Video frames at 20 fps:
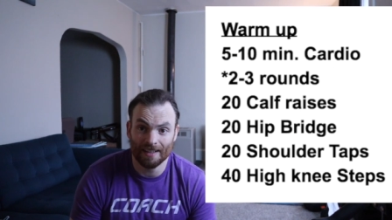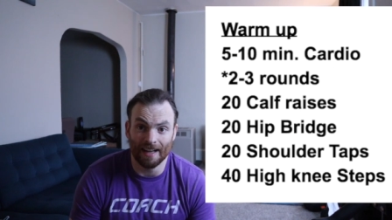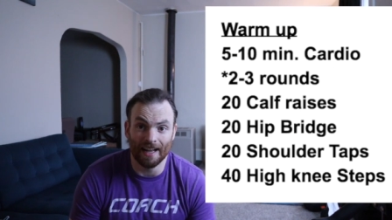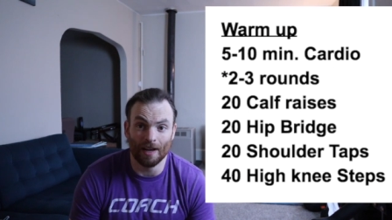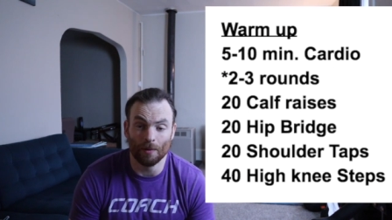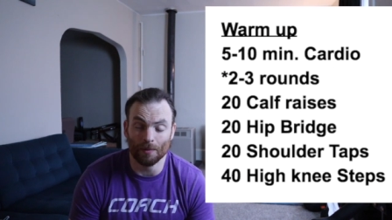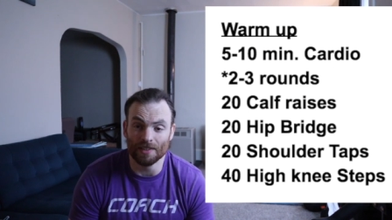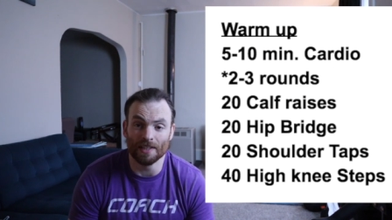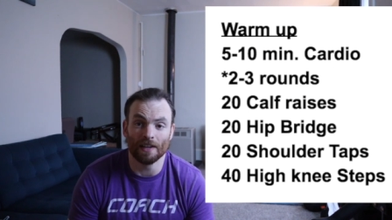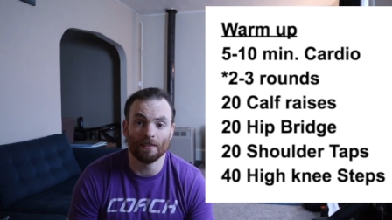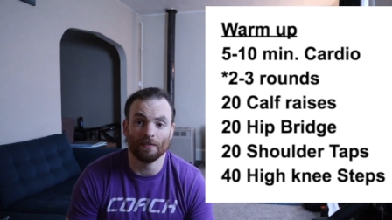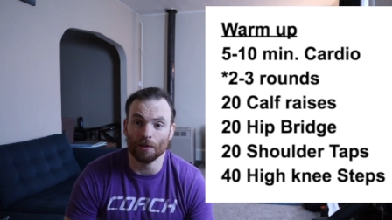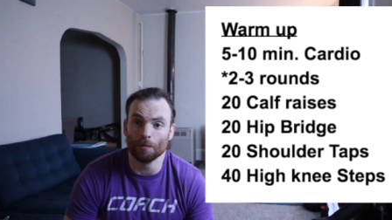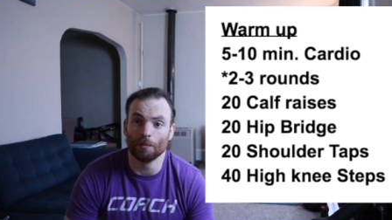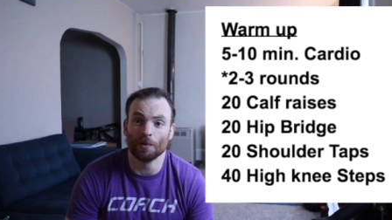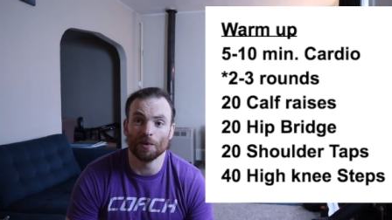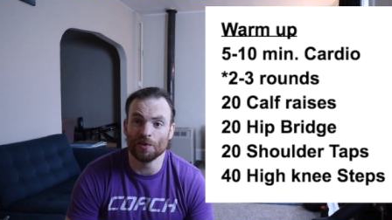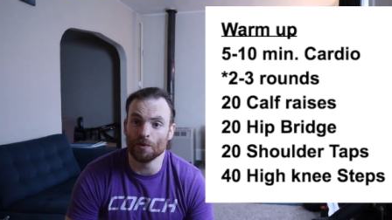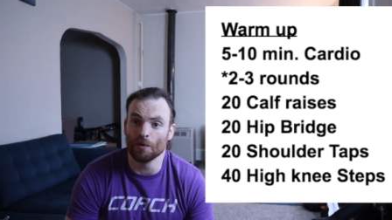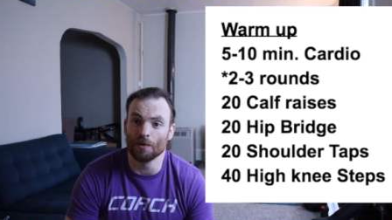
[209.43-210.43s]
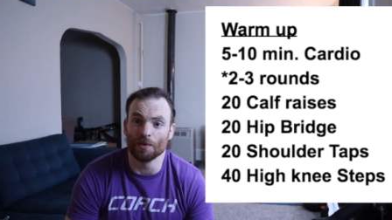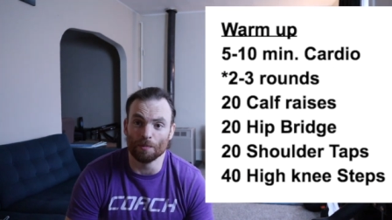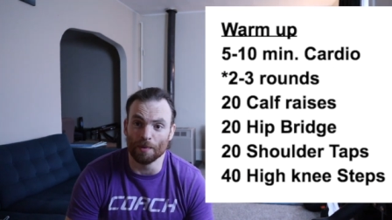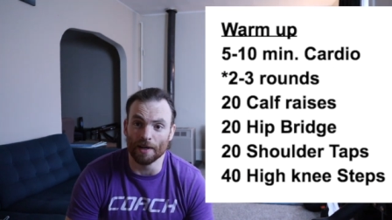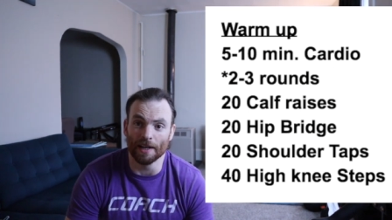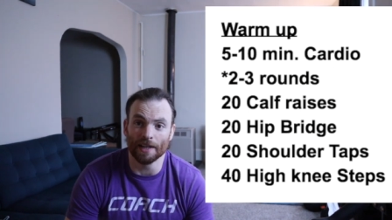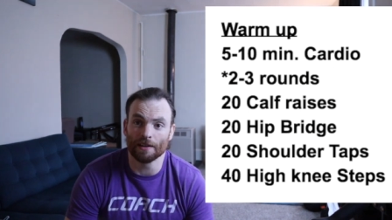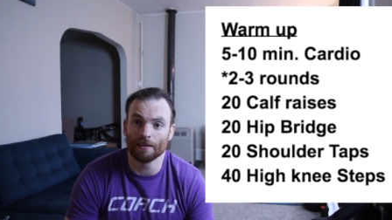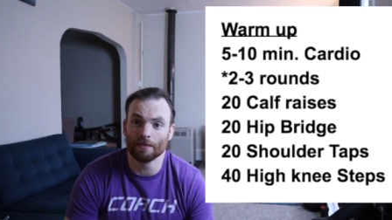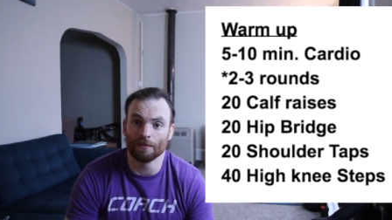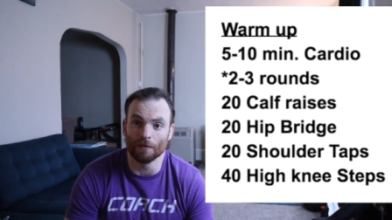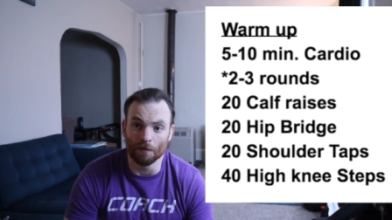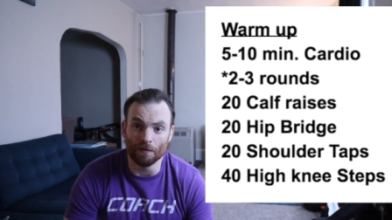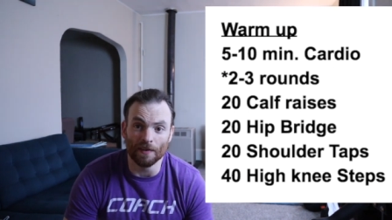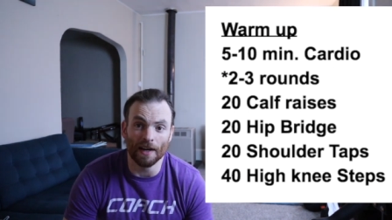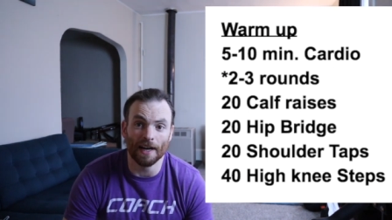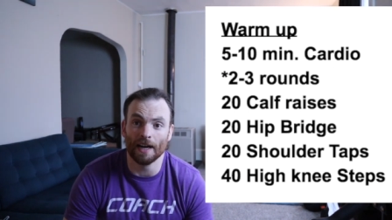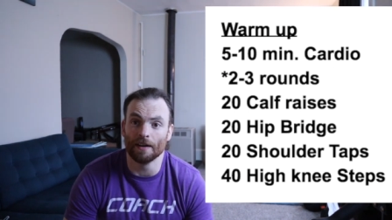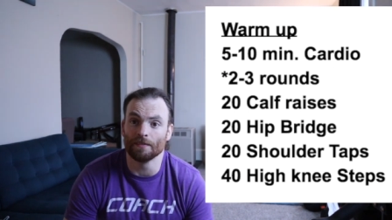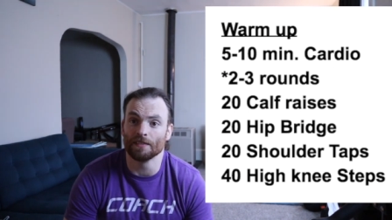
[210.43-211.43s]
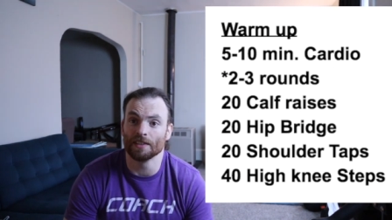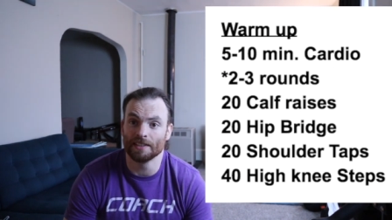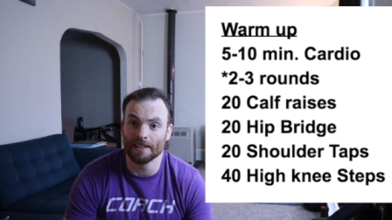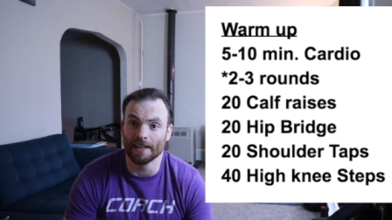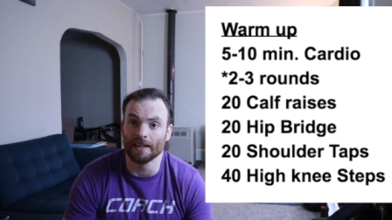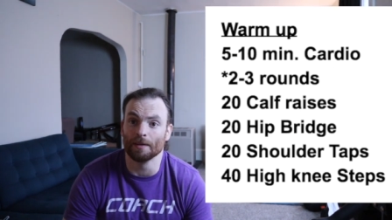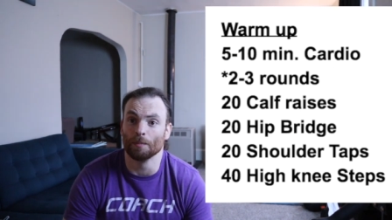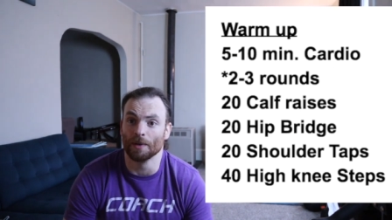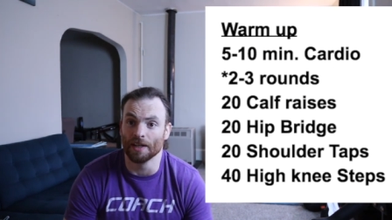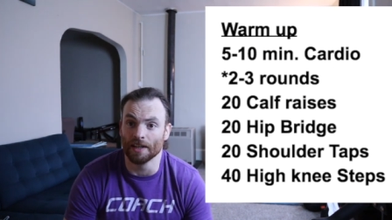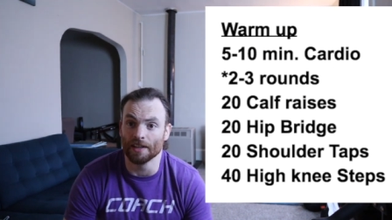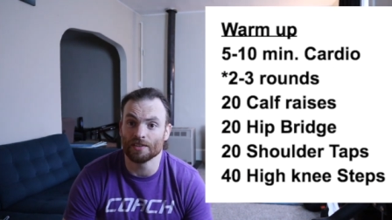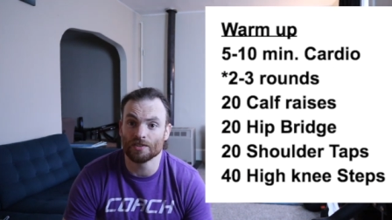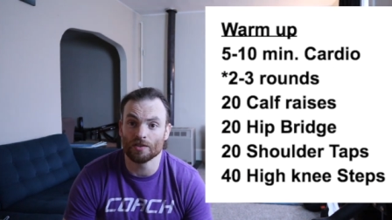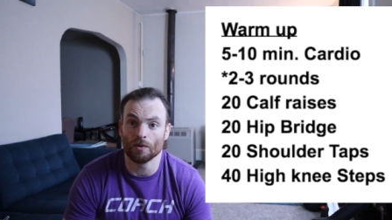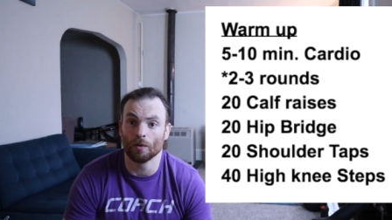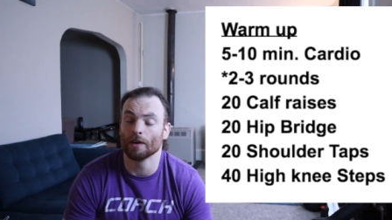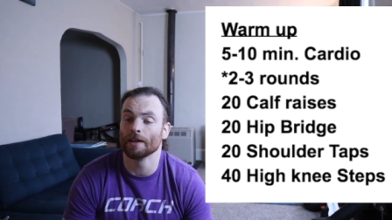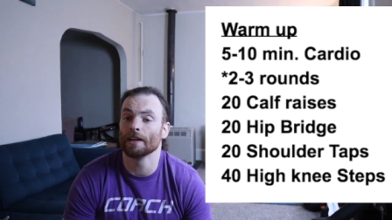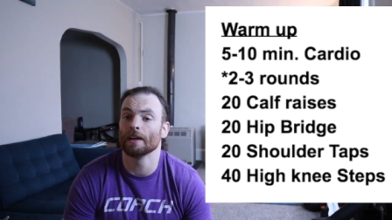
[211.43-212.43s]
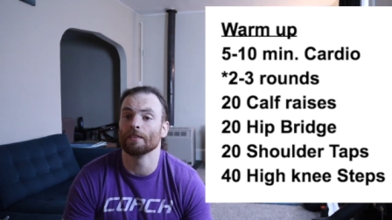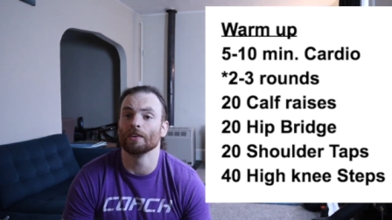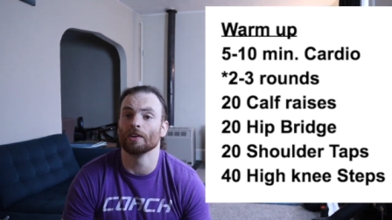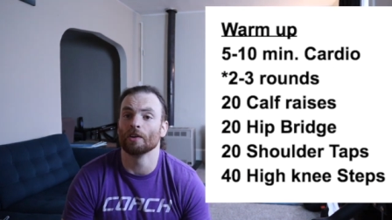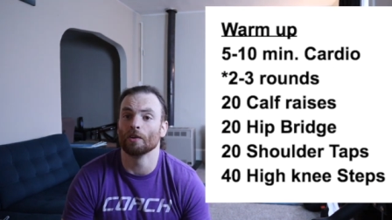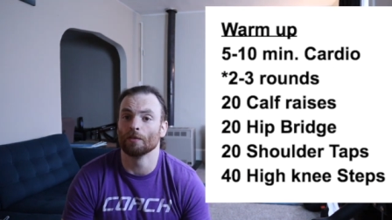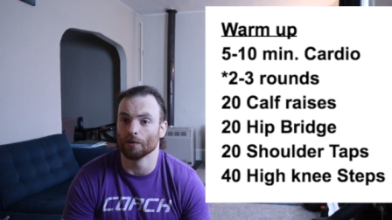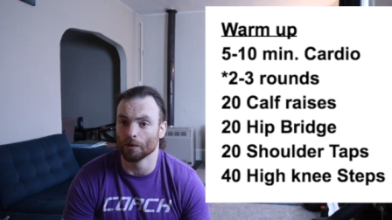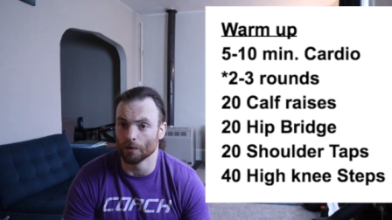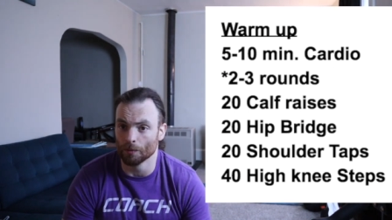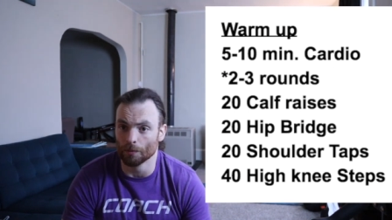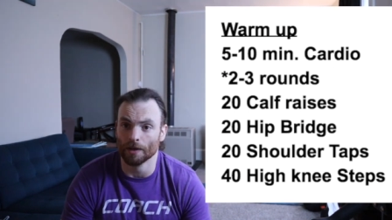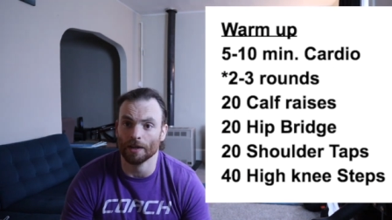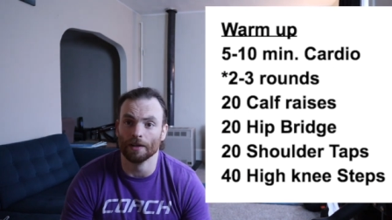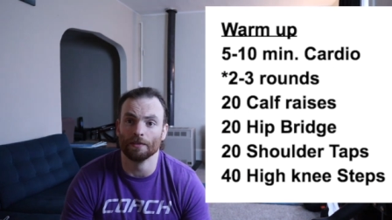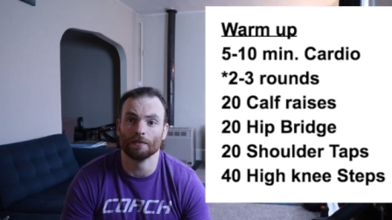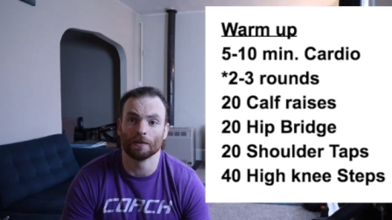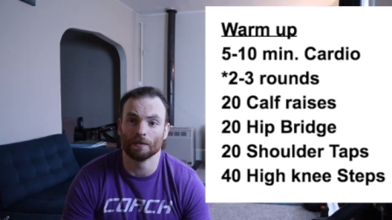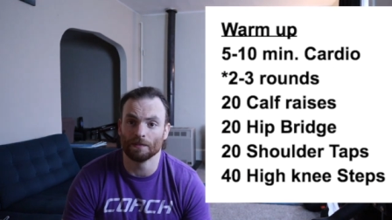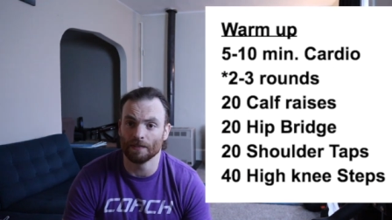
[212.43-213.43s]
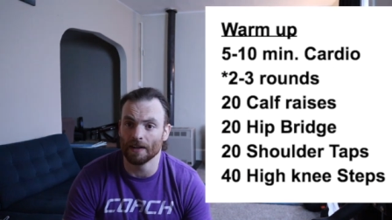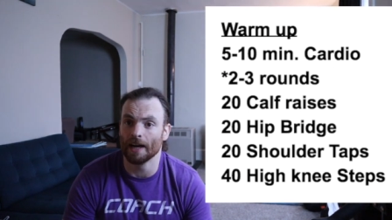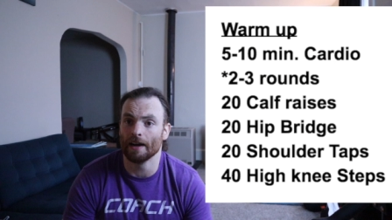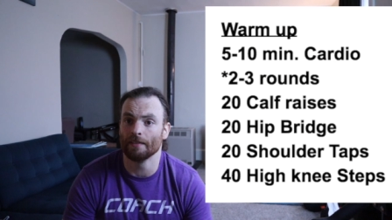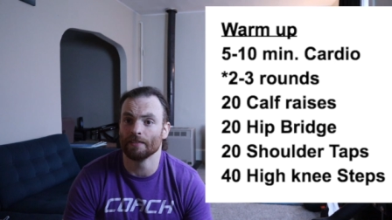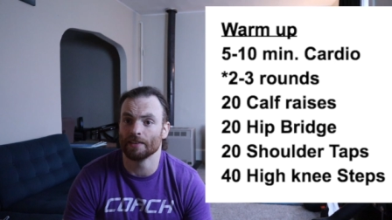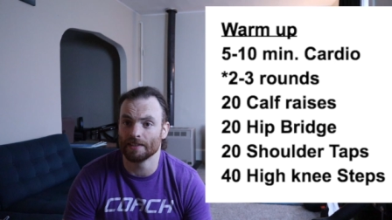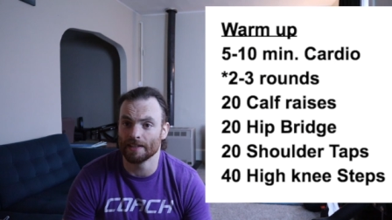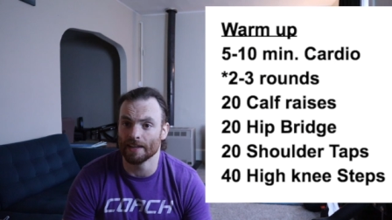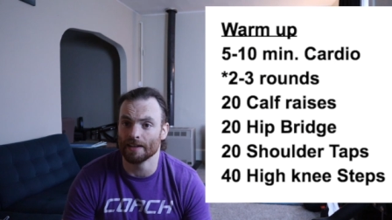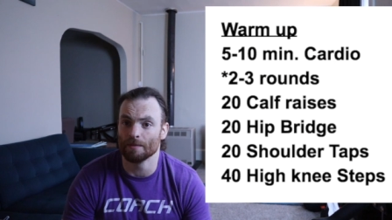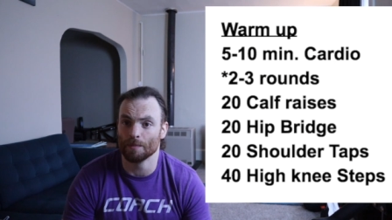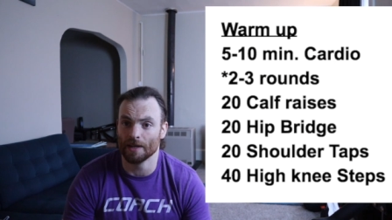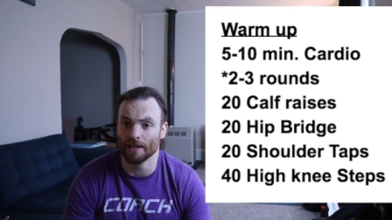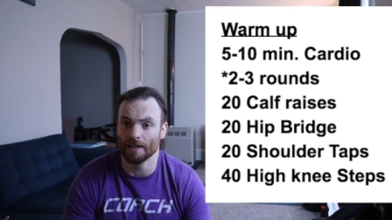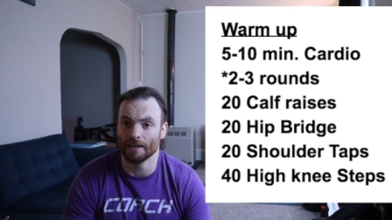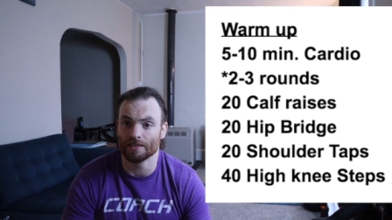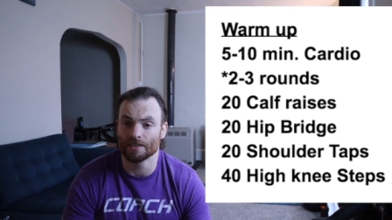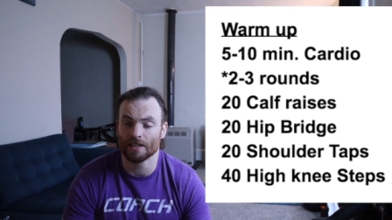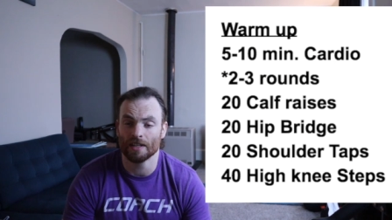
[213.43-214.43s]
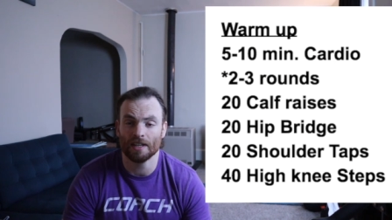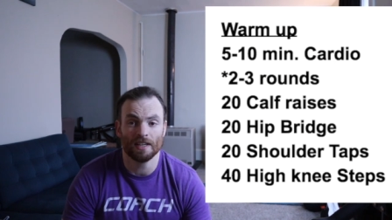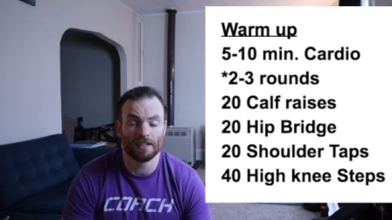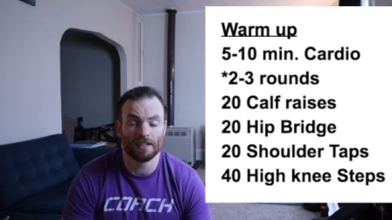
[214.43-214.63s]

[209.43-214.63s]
I would definitely put you on the bike for five to 10 minutes, or I'd have you go for a run for five to 10 minutes.